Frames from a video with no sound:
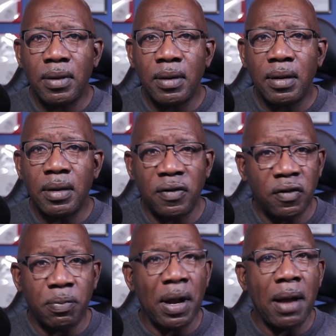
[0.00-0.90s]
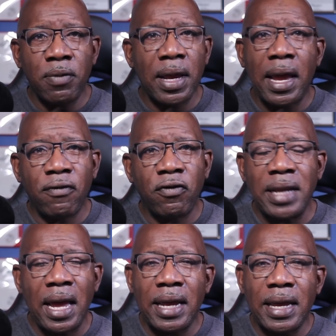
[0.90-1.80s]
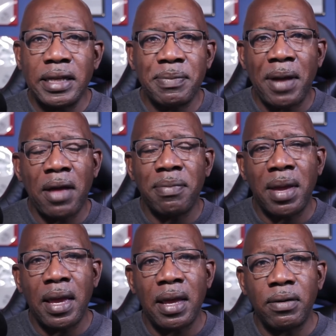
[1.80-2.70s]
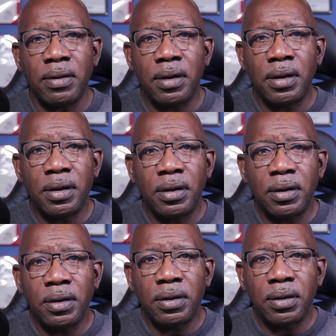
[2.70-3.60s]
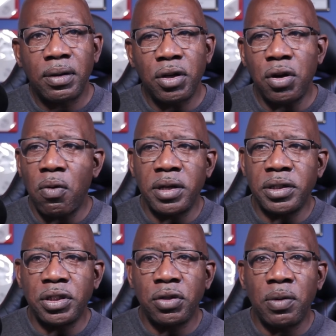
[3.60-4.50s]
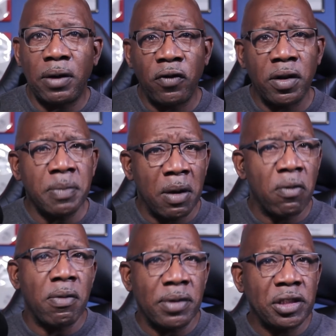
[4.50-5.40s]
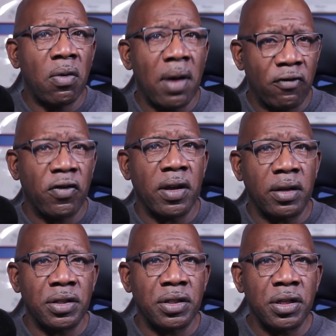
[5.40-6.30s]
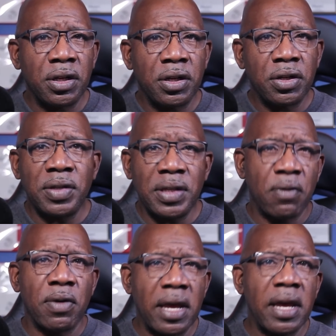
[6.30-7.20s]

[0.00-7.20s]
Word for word: This is the problem we had for decades about men. You don't want us to show our feelings, but when we show our feelings, you say we're in